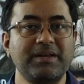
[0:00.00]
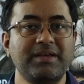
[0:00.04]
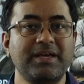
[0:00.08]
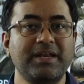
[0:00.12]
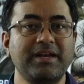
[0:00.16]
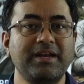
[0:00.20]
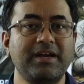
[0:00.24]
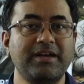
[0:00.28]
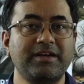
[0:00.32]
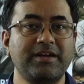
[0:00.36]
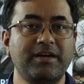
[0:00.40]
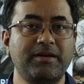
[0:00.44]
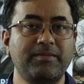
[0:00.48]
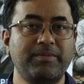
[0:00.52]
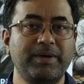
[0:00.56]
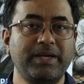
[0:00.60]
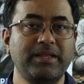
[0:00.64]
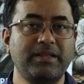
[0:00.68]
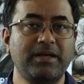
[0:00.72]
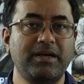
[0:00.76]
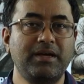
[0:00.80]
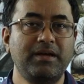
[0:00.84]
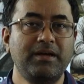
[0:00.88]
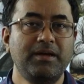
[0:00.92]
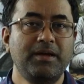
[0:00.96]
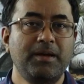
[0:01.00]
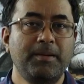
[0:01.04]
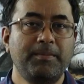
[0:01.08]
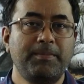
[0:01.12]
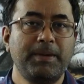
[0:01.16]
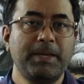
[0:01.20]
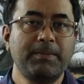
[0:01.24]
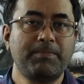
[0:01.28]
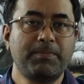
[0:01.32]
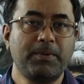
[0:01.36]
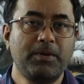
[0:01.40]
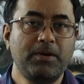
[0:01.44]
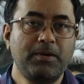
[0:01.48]
created by the
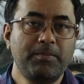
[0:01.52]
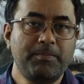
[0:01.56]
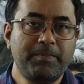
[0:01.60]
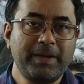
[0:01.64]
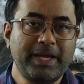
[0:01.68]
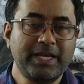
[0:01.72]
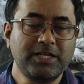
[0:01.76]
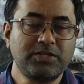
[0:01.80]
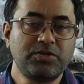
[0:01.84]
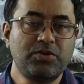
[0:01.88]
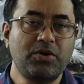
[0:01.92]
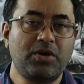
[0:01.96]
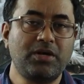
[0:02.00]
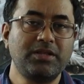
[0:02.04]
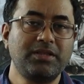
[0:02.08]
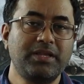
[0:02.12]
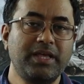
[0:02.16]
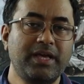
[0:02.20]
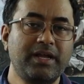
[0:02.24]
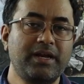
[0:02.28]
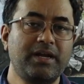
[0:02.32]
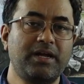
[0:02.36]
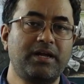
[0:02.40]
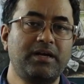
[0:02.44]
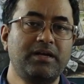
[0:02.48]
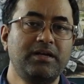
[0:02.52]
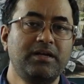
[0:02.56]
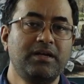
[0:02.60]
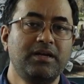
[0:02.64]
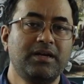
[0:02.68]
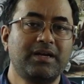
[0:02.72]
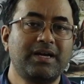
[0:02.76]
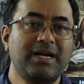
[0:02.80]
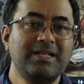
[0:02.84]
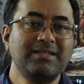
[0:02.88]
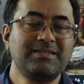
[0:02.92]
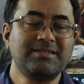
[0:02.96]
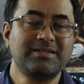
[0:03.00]
people based on their
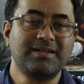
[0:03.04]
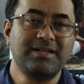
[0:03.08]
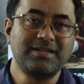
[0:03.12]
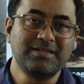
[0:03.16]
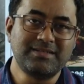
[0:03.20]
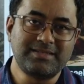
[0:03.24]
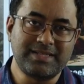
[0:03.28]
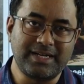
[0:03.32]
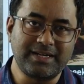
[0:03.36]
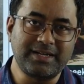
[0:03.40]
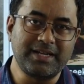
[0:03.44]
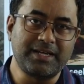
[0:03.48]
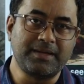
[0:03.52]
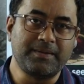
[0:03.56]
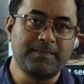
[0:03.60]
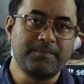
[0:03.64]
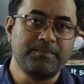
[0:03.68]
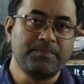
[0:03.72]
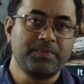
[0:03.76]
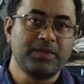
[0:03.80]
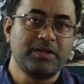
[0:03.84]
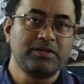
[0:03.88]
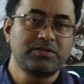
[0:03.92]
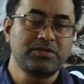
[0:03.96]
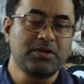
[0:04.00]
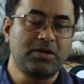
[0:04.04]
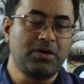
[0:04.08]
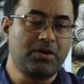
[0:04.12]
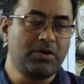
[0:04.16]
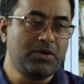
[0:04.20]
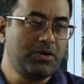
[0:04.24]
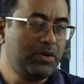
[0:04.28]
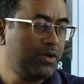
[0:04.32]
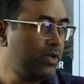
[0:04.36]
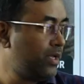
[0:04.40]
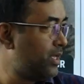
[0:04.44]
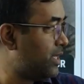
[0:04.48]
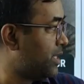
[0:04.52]
cultural setting.
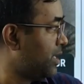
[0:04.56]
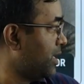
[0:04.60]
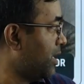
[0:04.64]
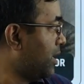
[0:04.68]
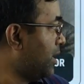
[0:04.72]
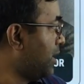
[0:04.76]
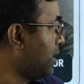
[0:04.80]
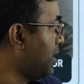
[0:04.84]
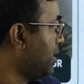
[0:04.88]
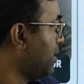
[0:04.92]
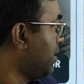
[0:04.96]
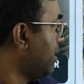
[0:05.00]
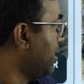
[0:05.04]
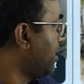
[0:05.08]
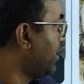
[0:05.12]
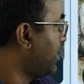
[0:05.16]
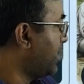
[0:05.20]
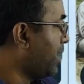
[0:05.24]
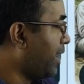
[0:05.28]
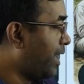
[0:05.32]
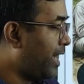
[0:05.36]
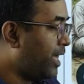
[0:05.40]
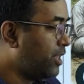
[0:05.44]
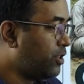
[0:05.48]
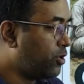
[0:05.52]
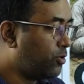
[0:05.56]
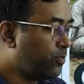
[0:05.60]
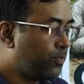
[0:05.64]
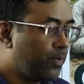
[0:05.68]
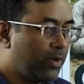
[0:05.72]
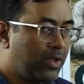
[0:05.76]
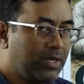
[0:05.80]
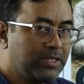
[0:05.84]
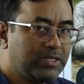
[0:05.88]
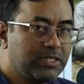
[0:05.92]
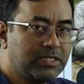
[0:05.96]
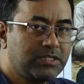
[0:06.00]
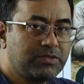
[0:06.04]
So here the
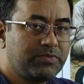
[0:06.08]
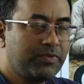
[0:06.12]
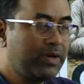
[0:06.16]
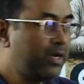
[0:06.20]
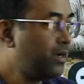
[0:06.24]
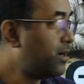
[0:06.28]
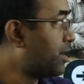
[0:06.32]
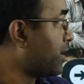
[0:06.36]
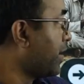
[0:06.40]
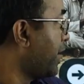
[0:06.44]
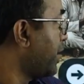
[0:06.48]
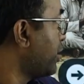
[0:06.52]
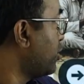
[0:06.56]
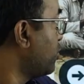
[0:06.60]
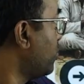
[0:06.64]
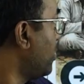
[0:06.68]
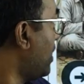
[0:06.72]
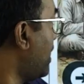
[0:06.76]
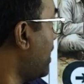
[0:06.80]
anthropologist will try to